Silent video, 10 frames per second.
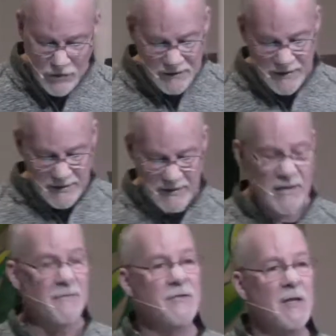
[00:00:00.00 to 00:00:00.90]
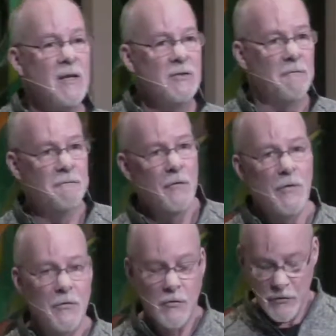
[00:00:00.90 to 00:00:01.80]
these gifts to
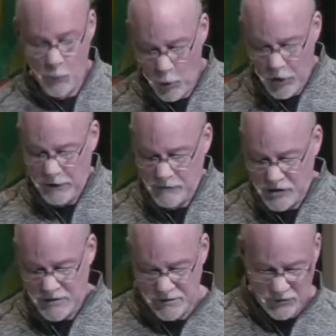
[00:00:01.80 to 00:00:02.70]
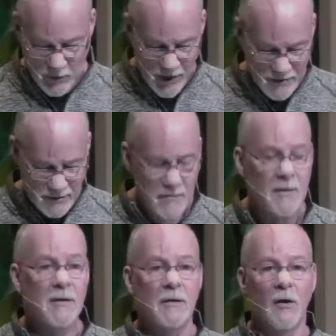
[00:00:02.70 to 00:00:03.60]
further the work of Jesus Christ
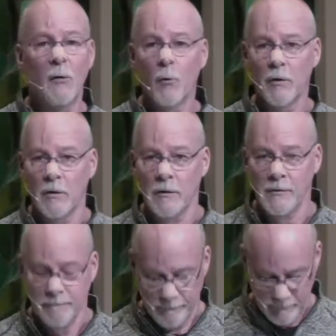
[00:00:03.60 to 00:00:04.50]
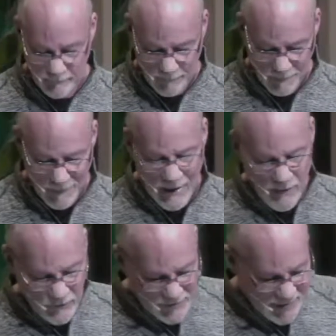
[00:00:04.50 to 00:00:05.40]
in our world.
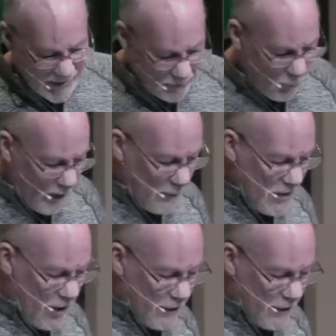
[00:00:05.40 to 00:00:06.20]
The second way we honor the